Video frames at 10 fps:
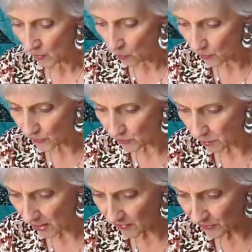Well,
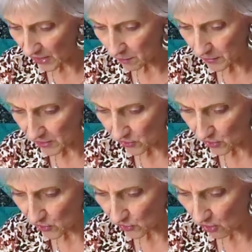the side
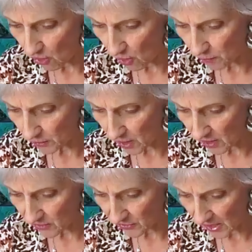pieces are
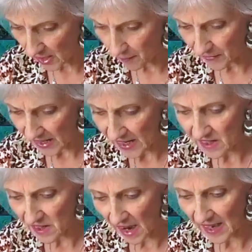blocks 8,
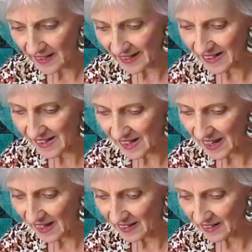9, and
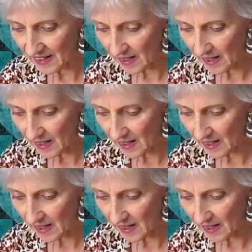10